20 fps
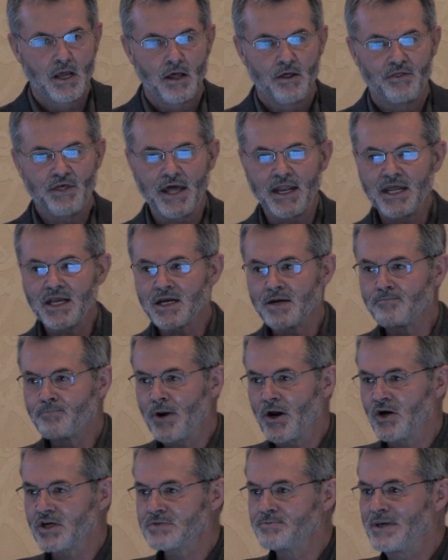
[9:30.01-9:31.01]
Then he
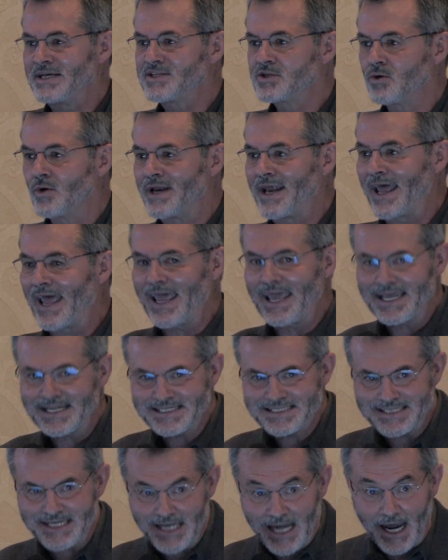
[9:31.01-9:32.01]
compares me to an
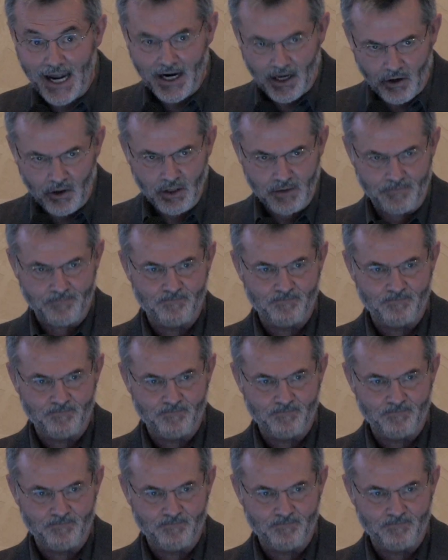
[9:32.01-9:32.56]
AIDS denier.